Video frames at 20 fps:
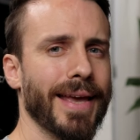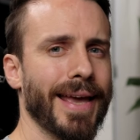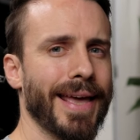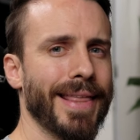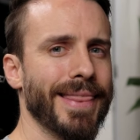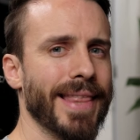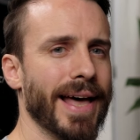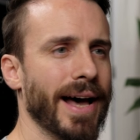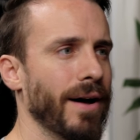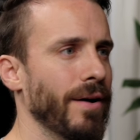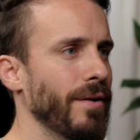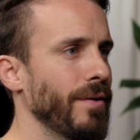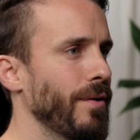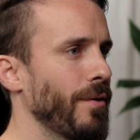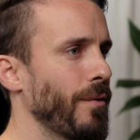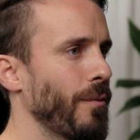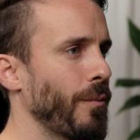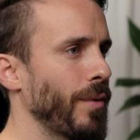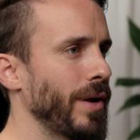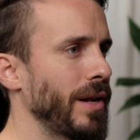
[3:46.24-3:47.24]
And now,
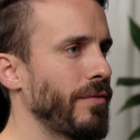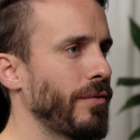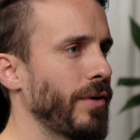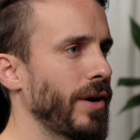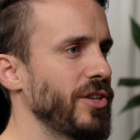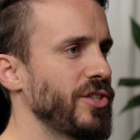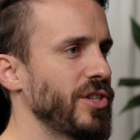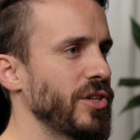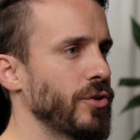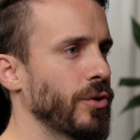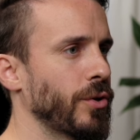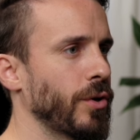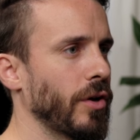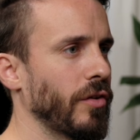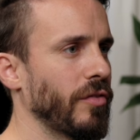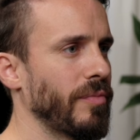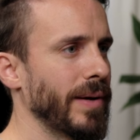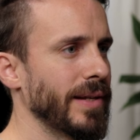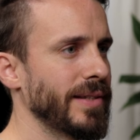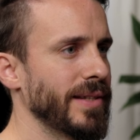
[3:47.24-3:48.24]
whenever I change the color
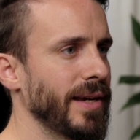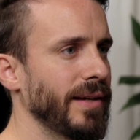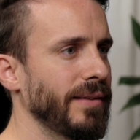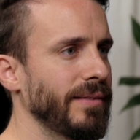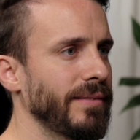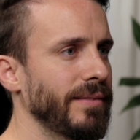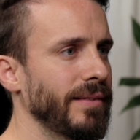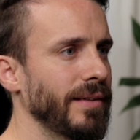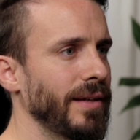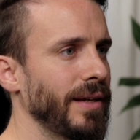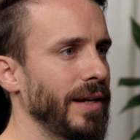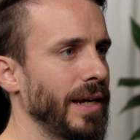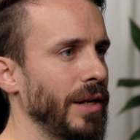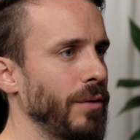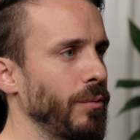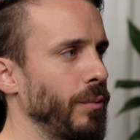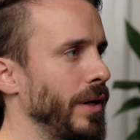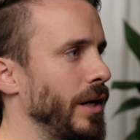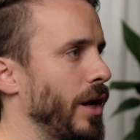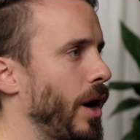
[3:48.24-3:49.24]
of my text,
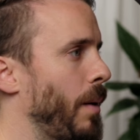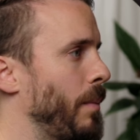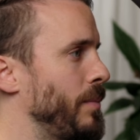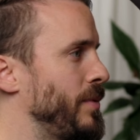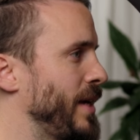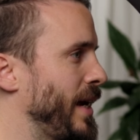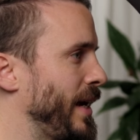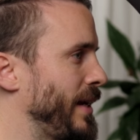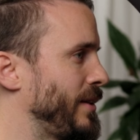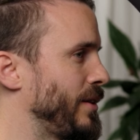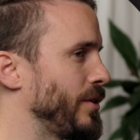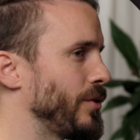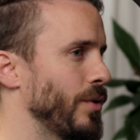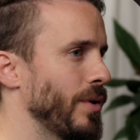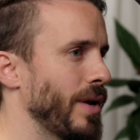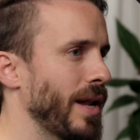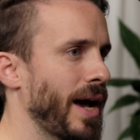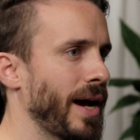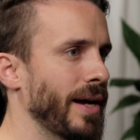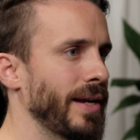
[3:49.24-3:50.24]
it will update the
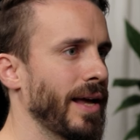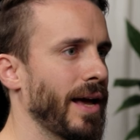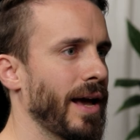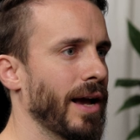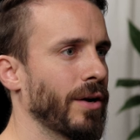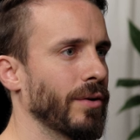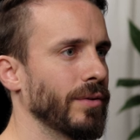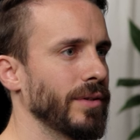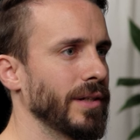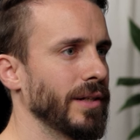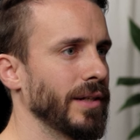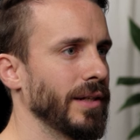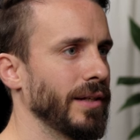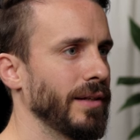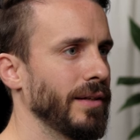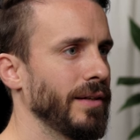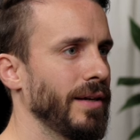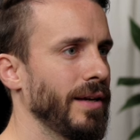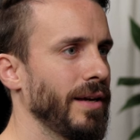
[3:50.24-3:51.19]
line accordingly.